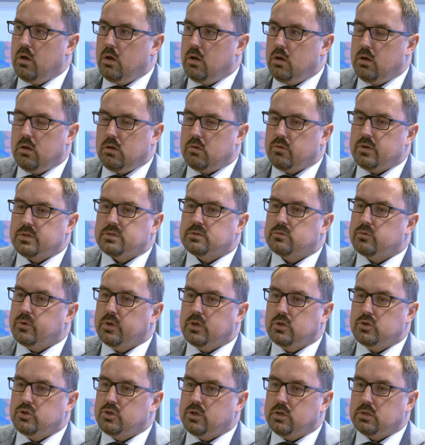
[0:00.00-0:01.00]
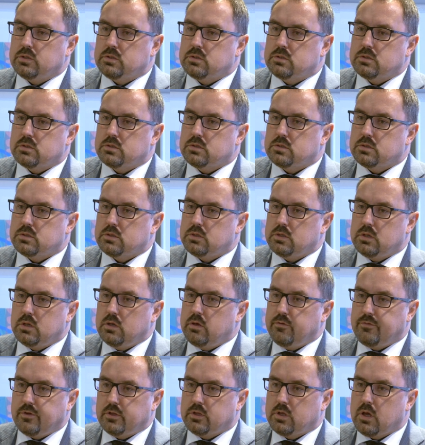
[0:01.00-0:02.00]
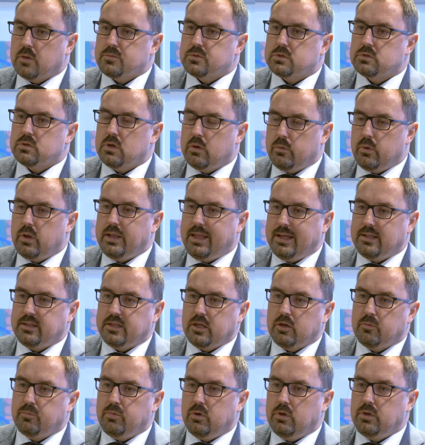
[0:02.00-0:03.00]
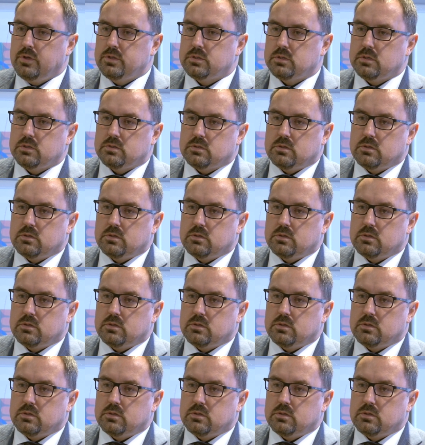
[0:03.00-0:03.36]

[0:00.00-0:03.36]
restrictions if it comes to our lending policy.